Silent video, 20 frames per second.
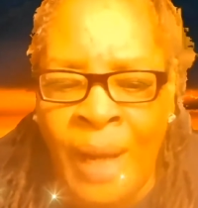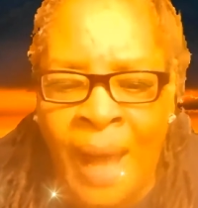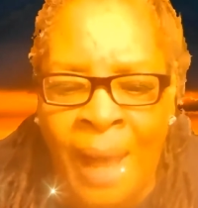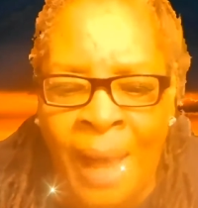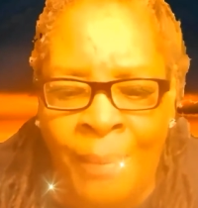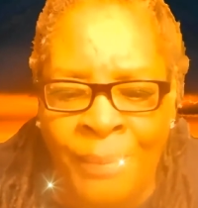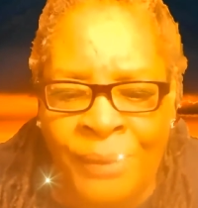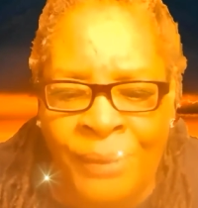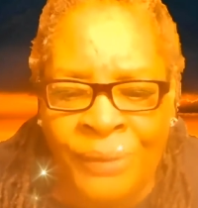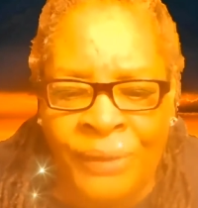
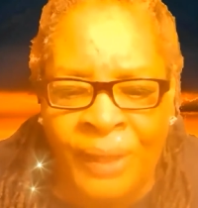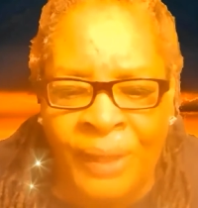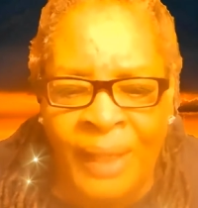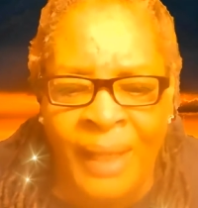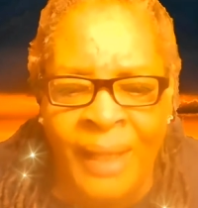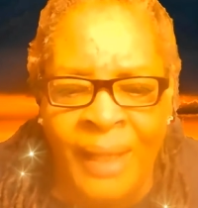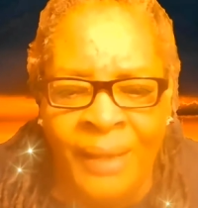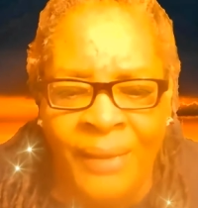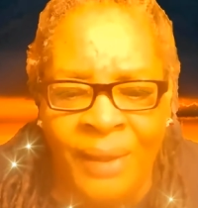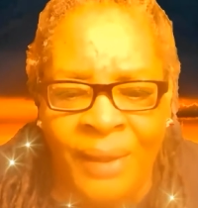when
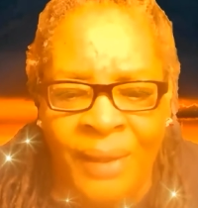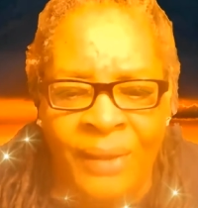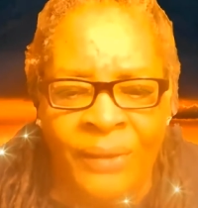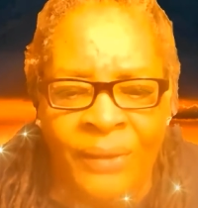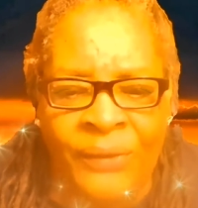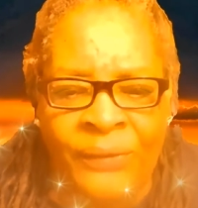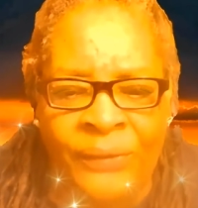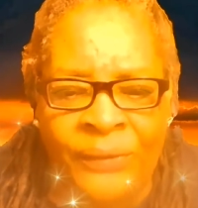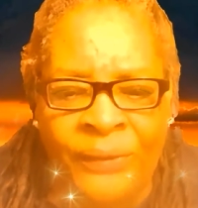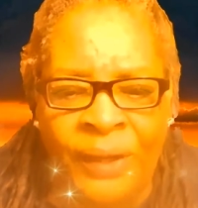I'm
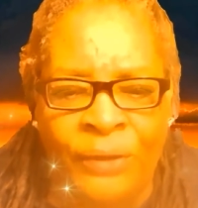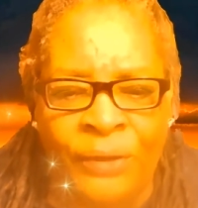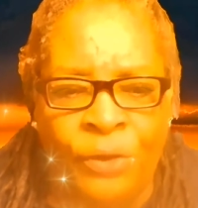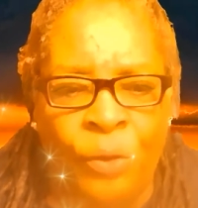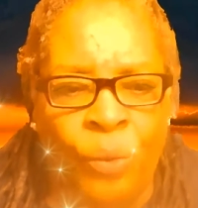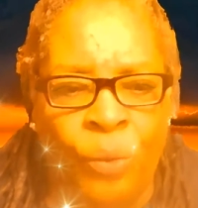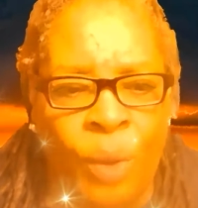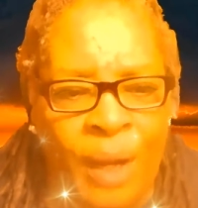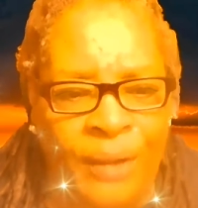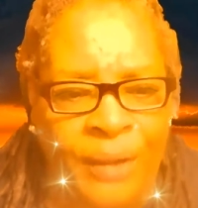seeing these
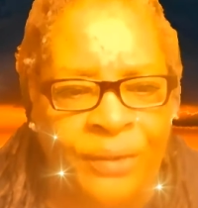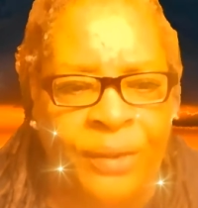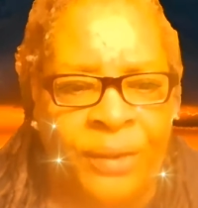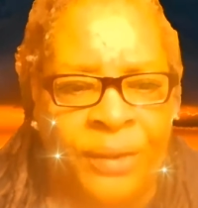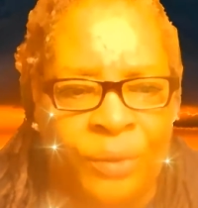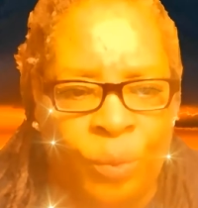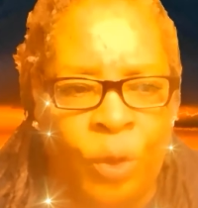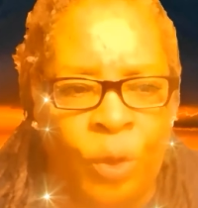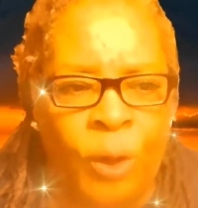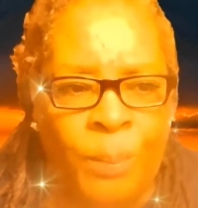
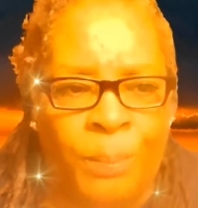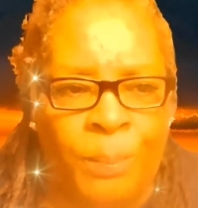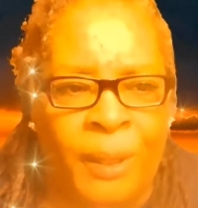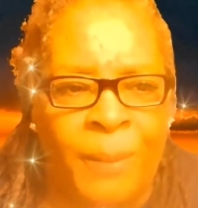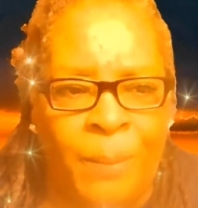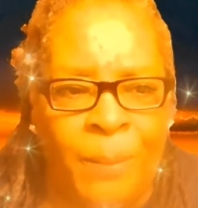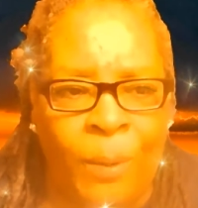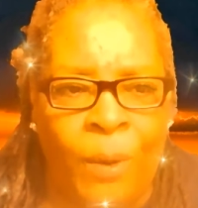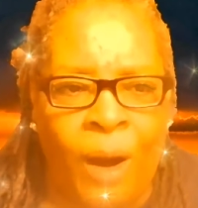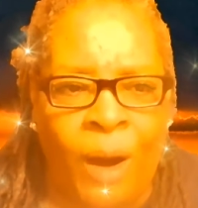situations
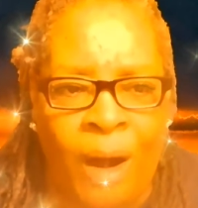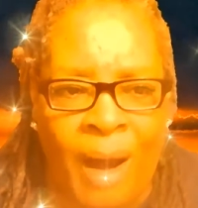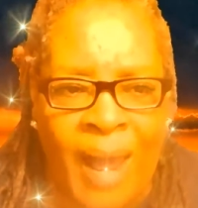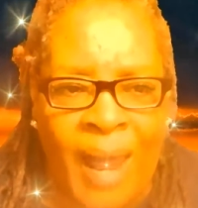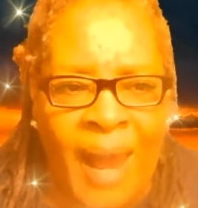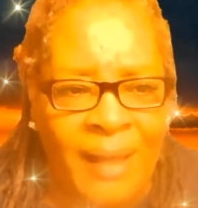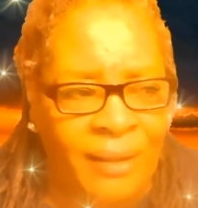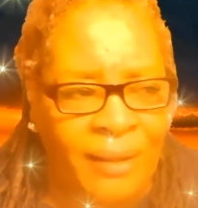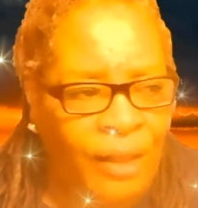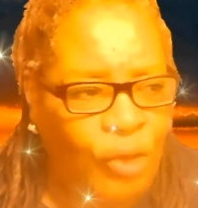where
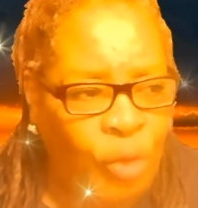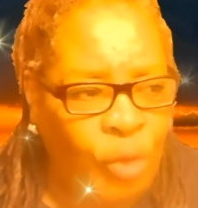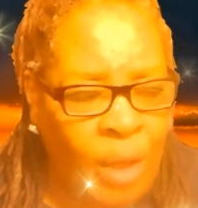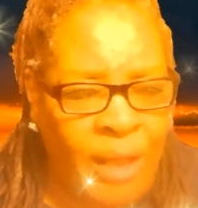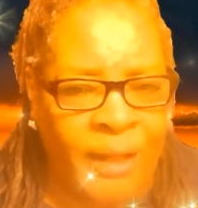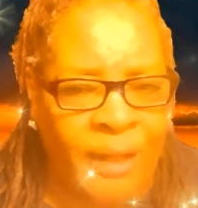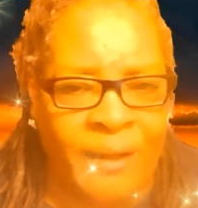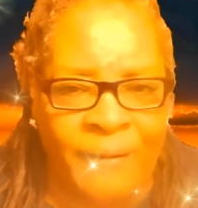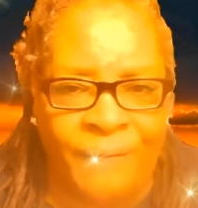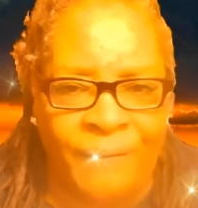people are
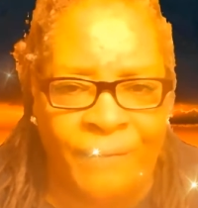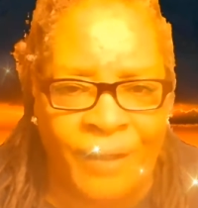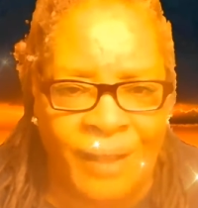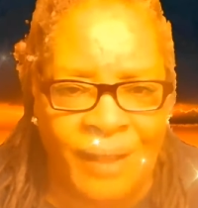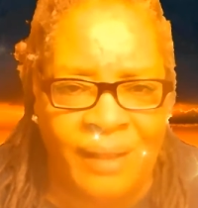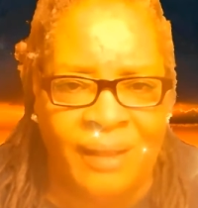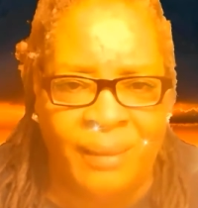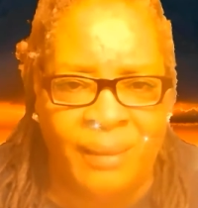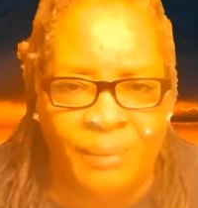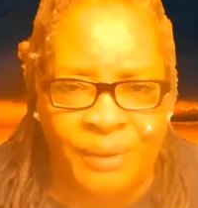actually trying to
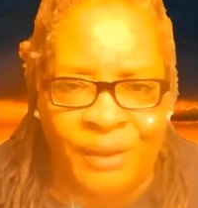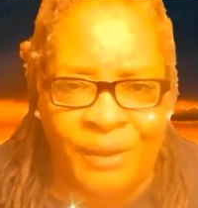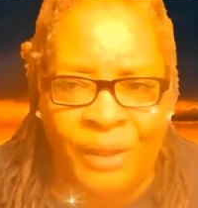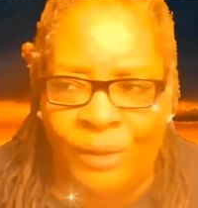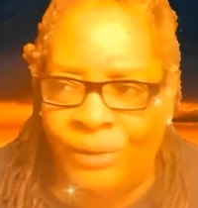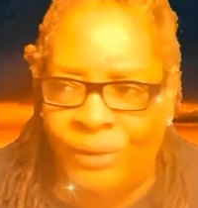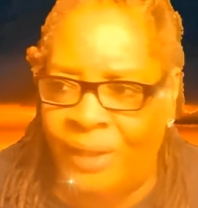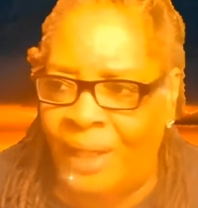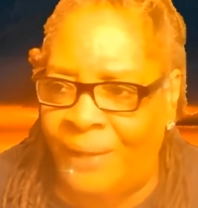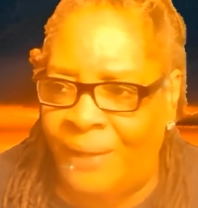convince
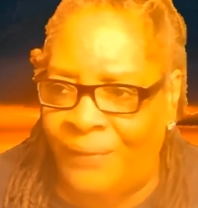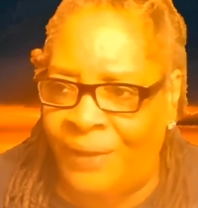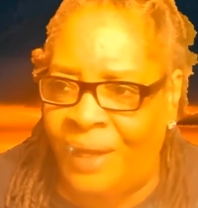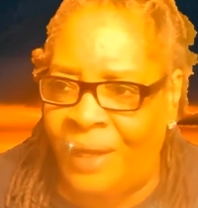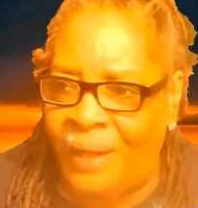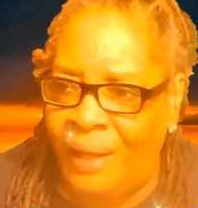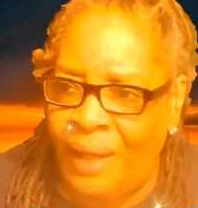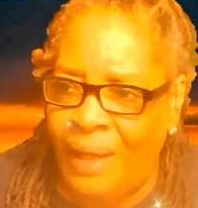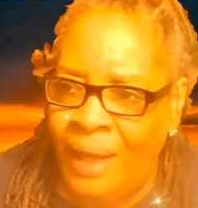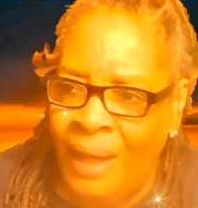themselves
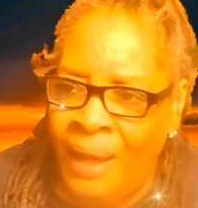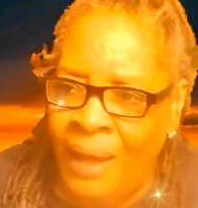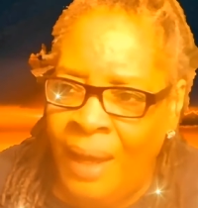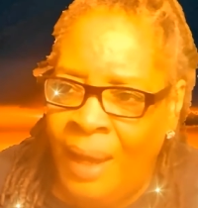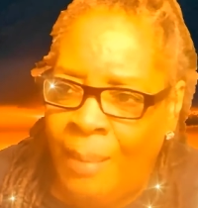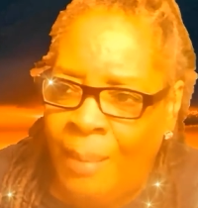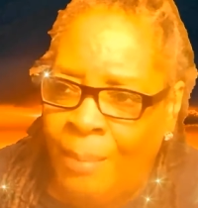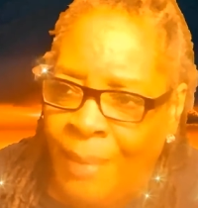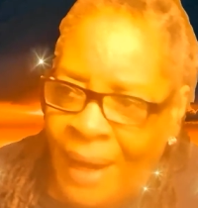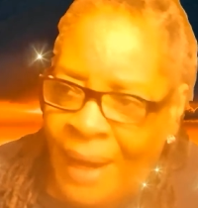that if they